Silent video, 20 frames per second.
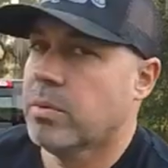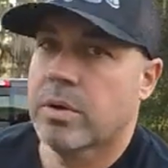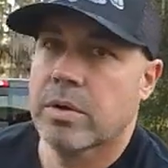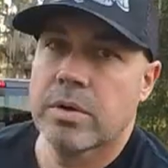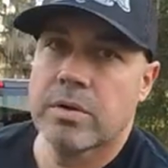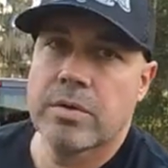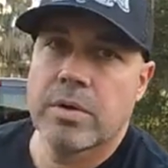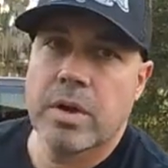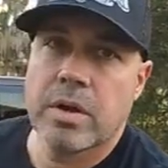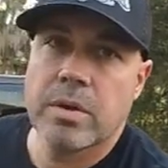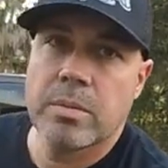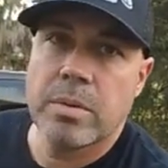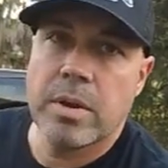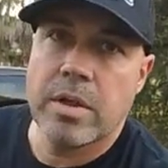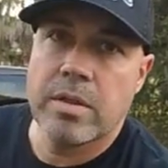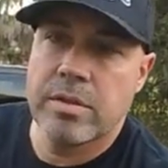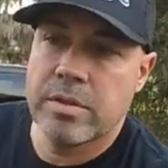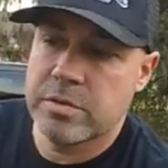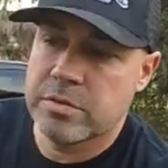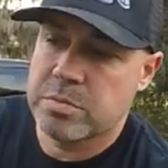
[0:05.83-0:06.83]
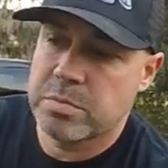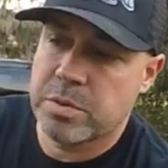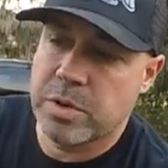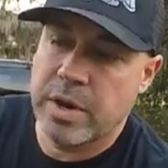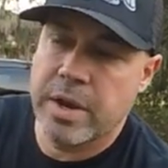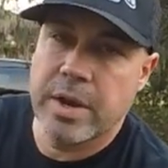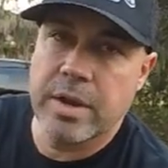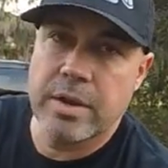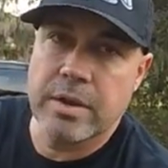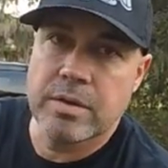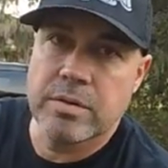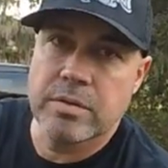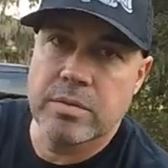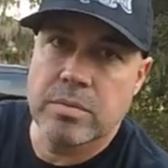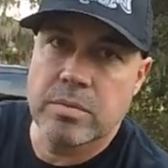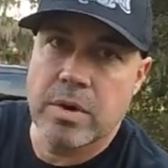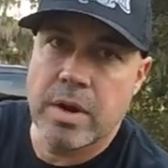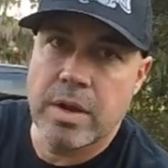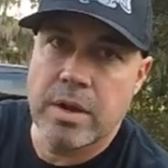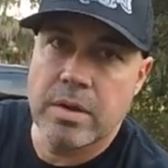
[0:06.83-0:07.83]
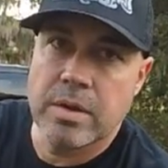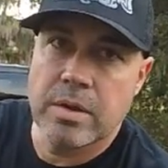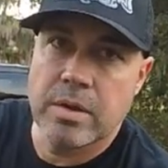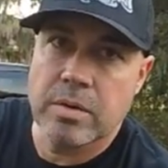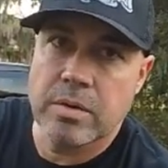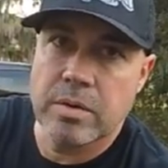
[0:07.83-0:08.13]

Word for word: going to talk about this brand right here,